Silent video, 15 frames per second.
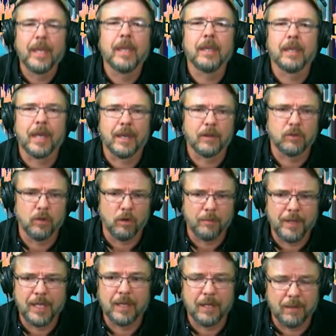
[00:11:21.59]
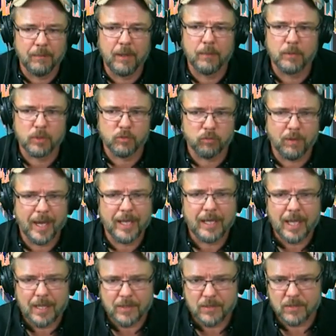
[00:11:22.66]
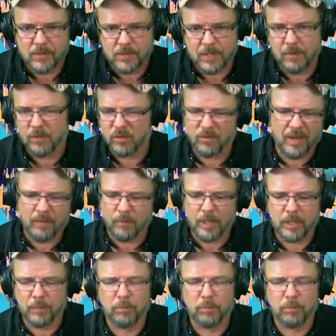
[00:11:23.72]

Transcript: he kind of told me, and it was right around